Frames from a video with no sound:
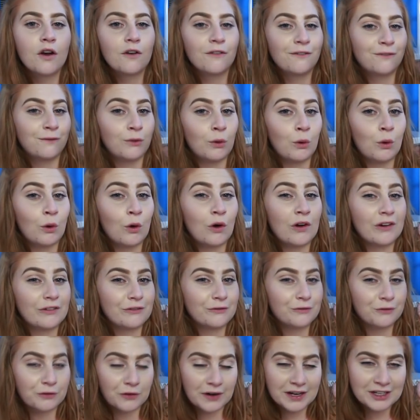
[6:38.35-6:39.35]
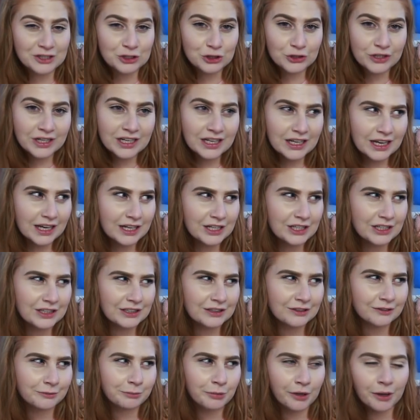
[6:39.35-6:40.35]
for Frederick and you
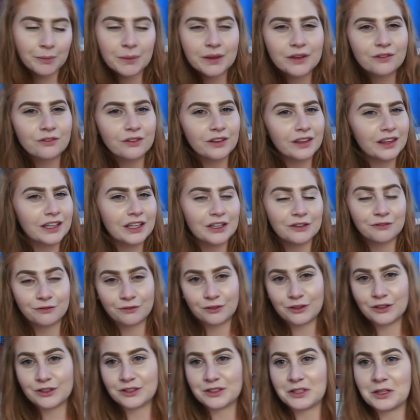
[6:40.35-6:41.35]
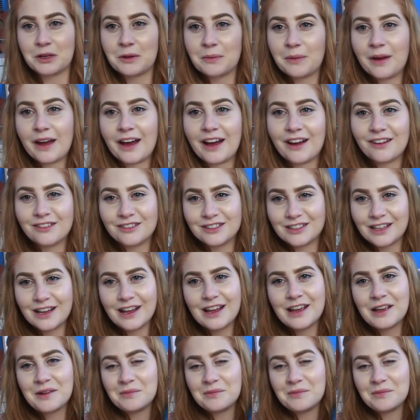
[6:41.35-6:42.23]
know probably really confused about